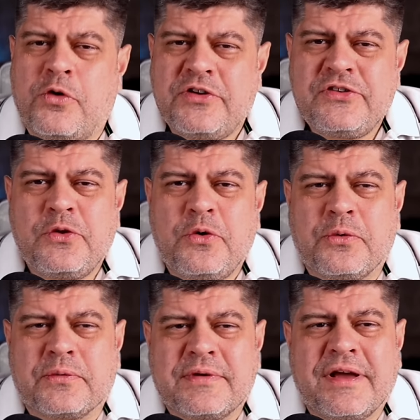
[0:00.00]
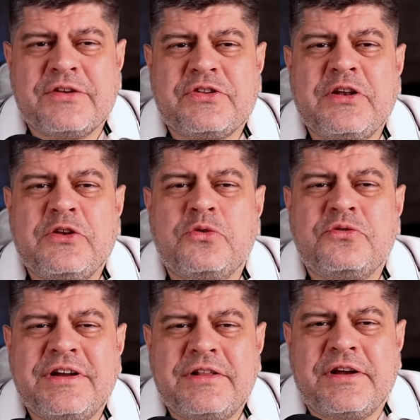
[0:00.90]
as long as they don't
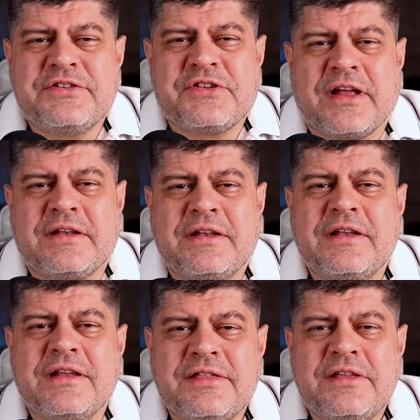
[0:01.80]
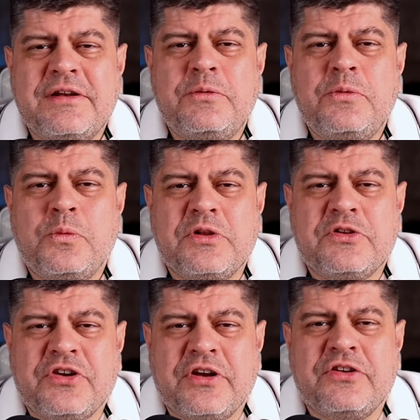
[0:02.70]
realize that, nothing will
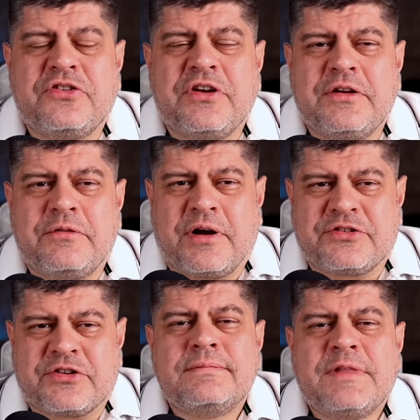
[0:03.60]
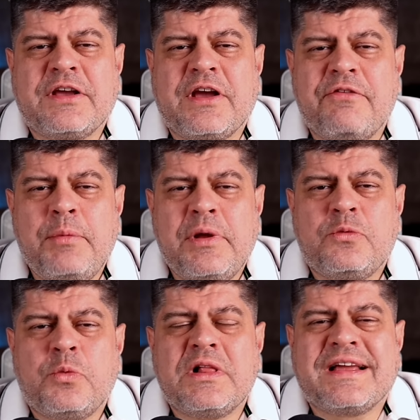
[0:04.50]
change in Russia. The
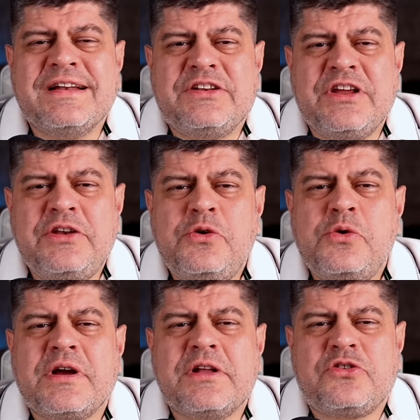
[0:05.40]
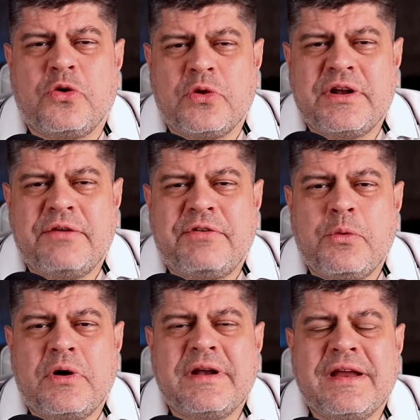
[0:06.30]
government will continue controlling
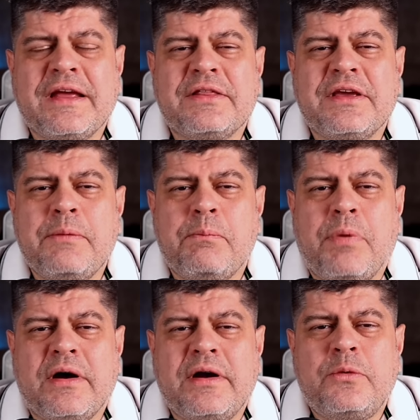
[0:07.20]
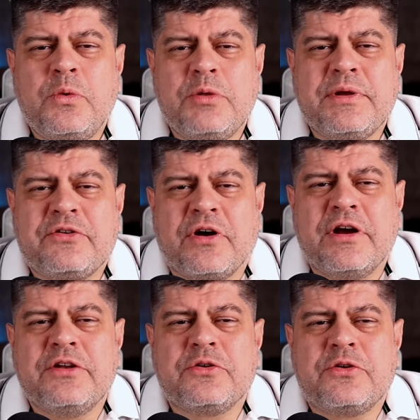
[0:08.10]
everyone and the empire will be
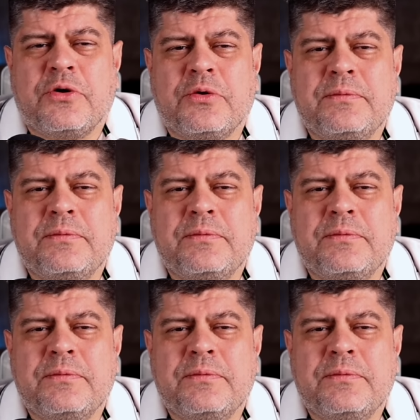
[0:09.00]
trying to grow.